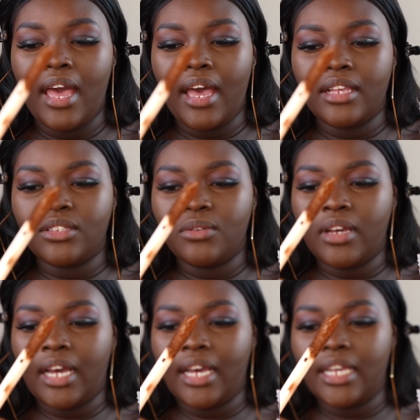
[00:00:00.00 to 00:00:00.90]
as you
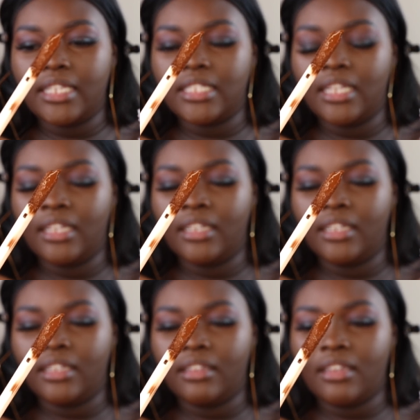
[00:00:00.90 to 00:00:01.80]
guys
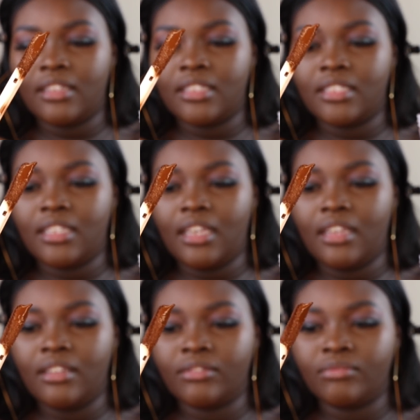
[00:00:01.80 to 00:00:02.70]
can
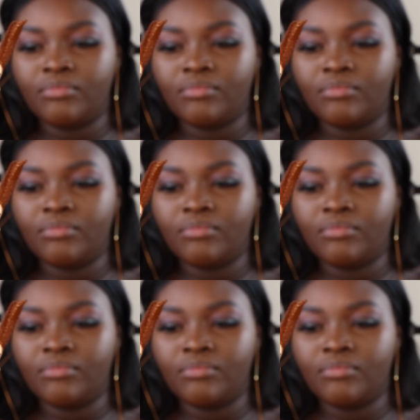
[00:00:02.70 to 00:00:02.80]
see.